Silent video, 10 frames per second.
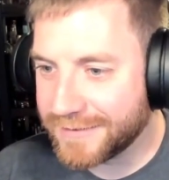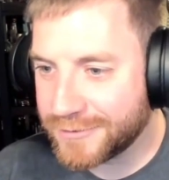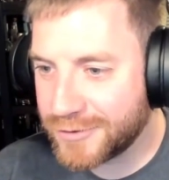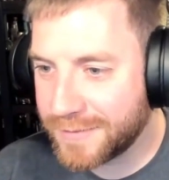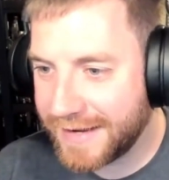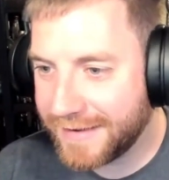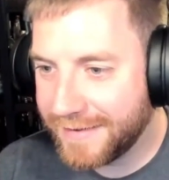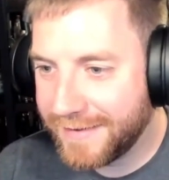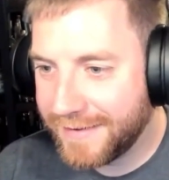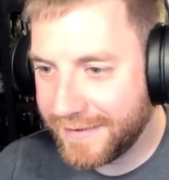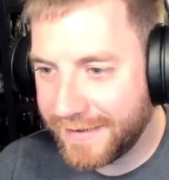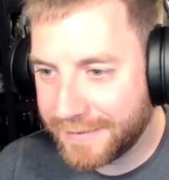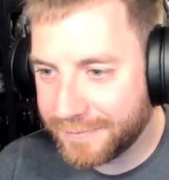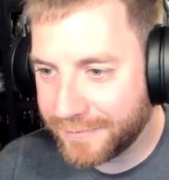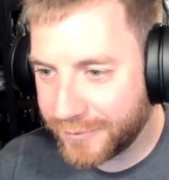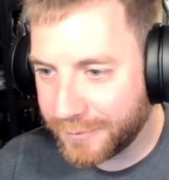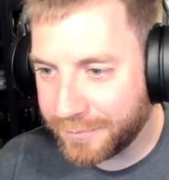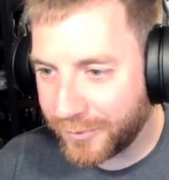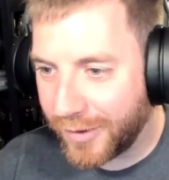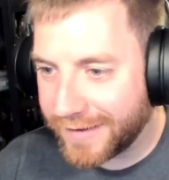to Jimmy for
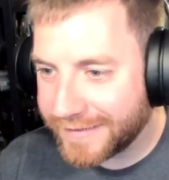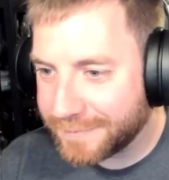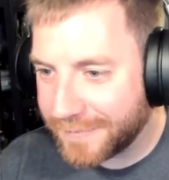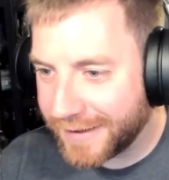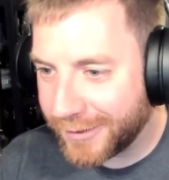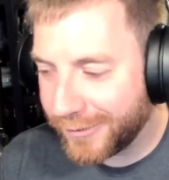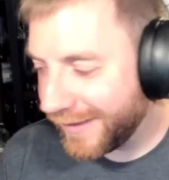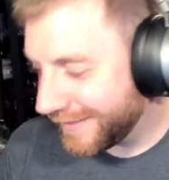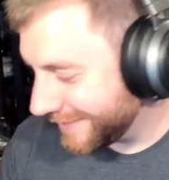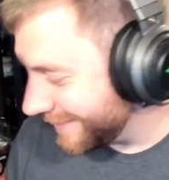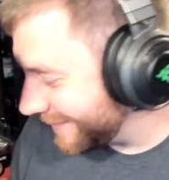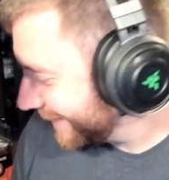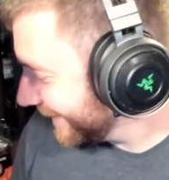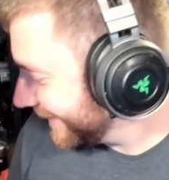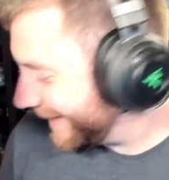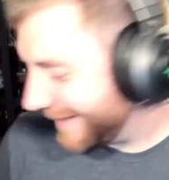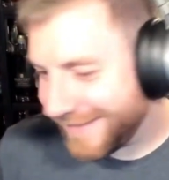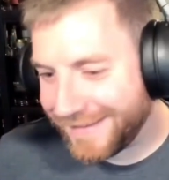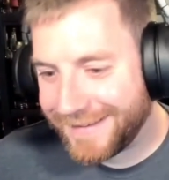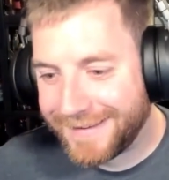broadening my horizons.
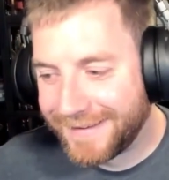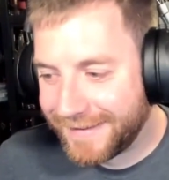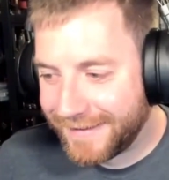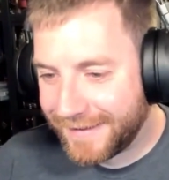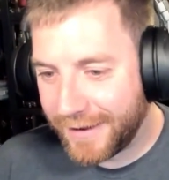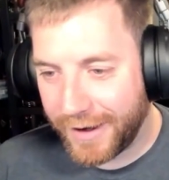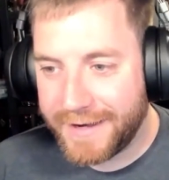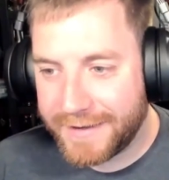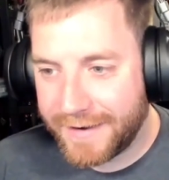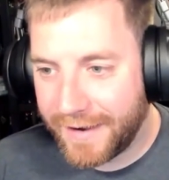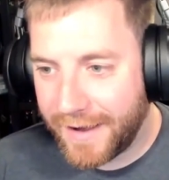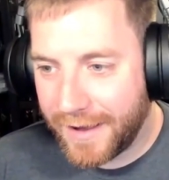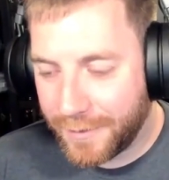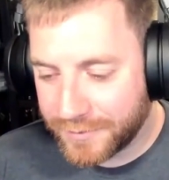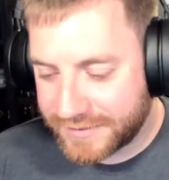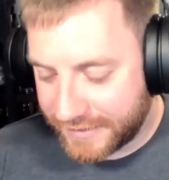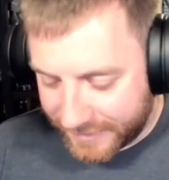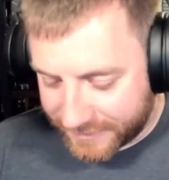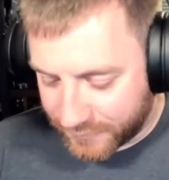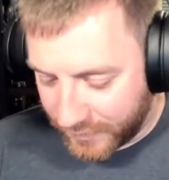All right, we'll see you
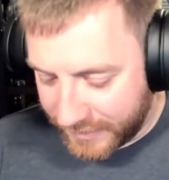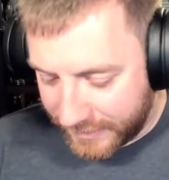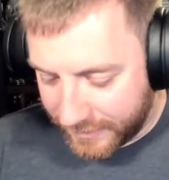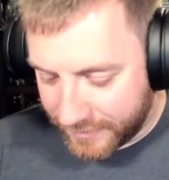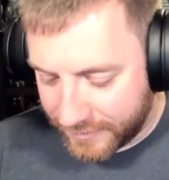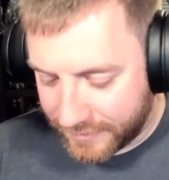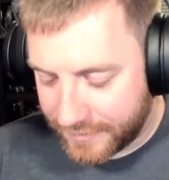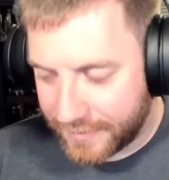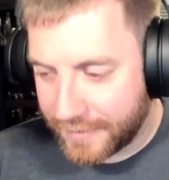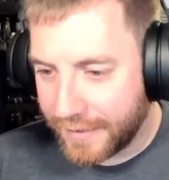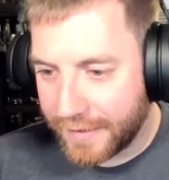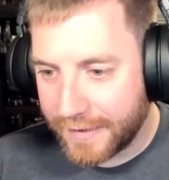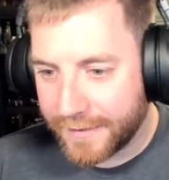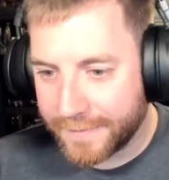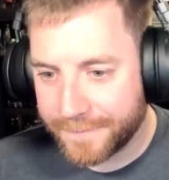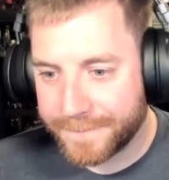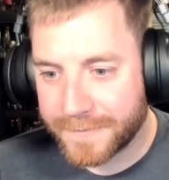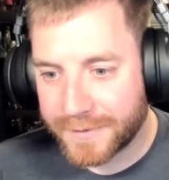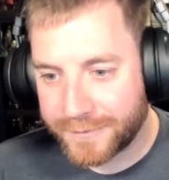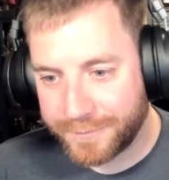next week.
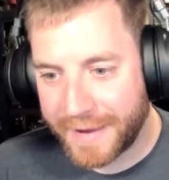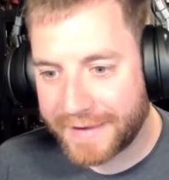It's back